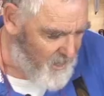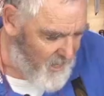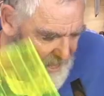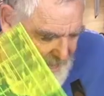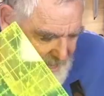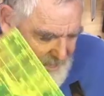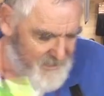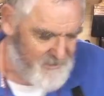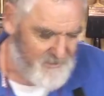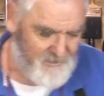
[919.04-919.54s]

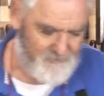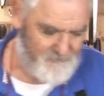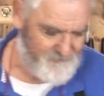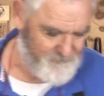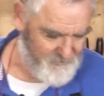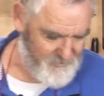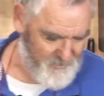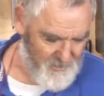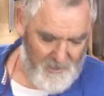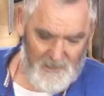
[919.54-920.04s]
And
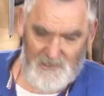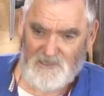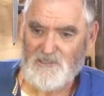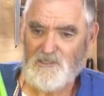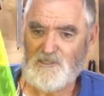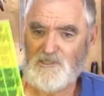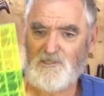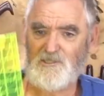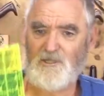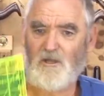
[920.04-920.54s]
I
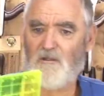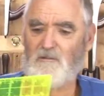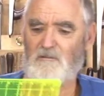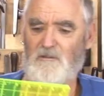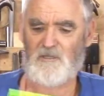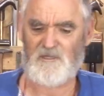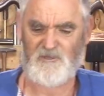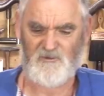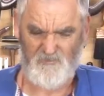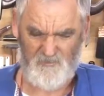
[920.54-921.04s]
actually stole
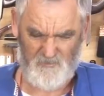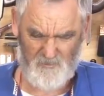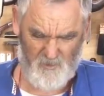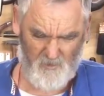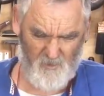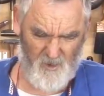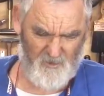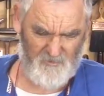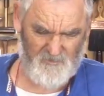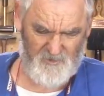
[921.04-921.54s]
these from my
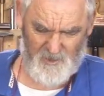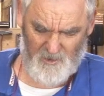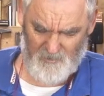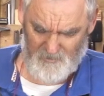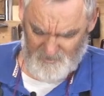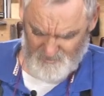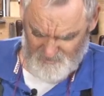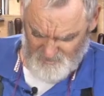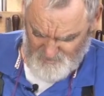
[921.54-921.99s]
wife's sewing